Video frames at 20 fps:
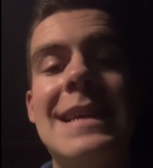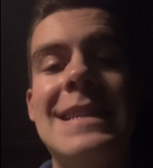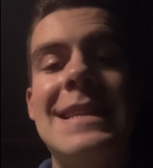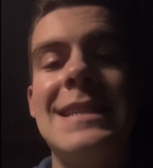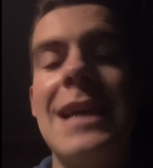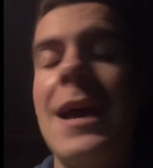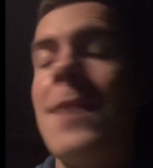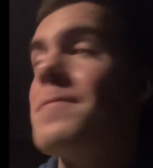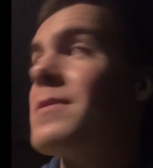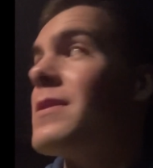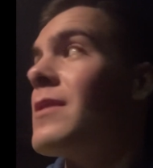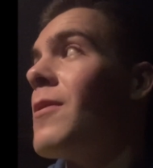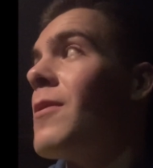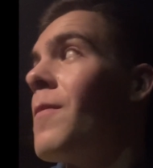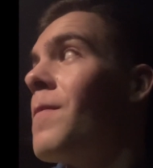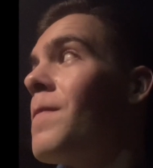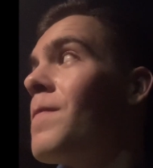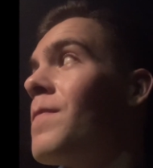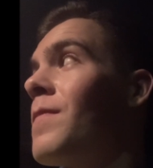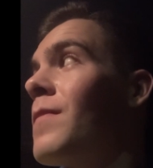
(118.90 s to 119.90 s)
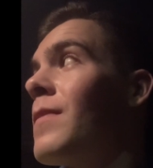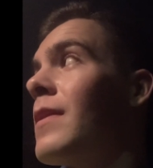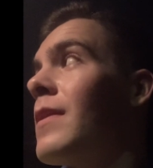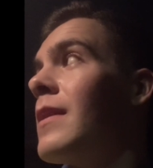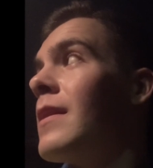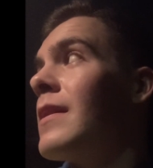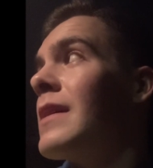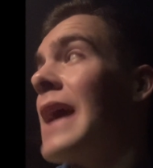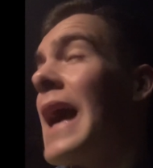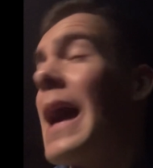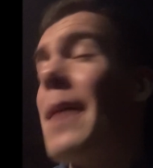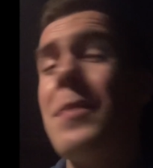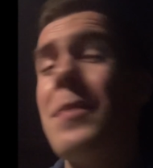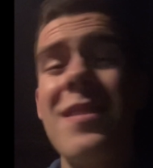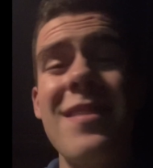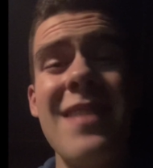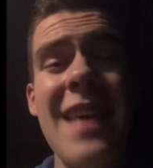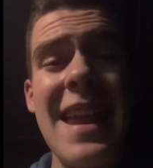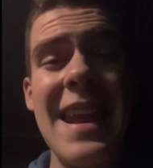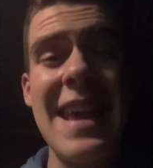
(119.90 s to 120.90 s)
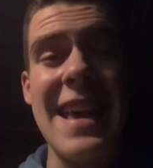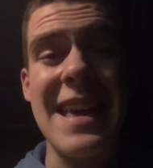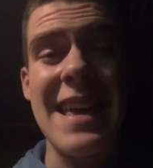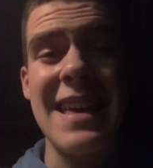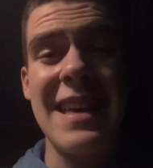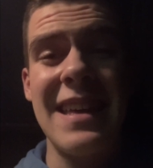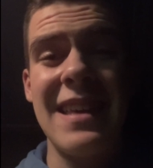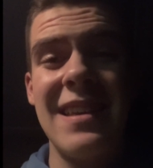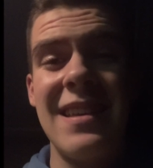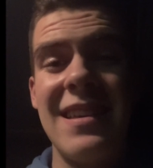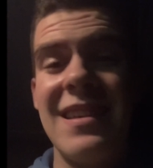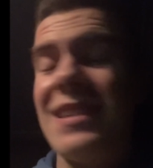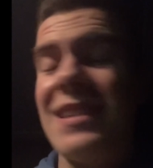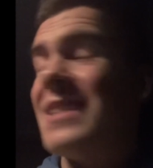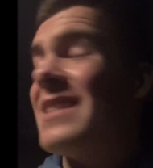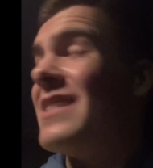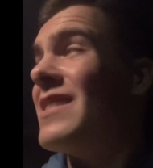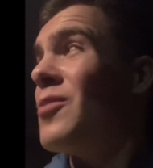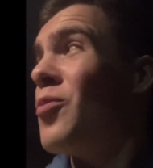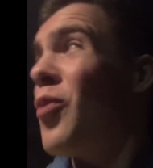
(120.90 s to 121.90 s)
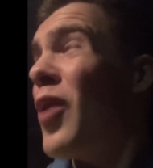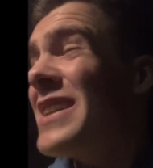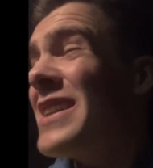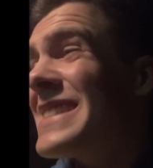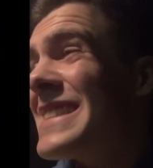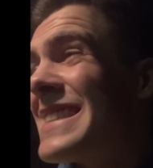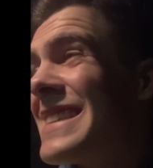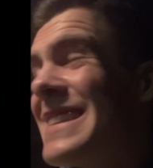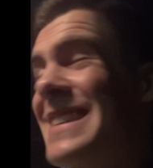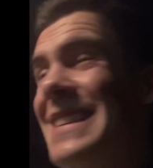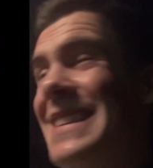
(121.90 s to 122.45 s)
In terms of the Cabaselli, what?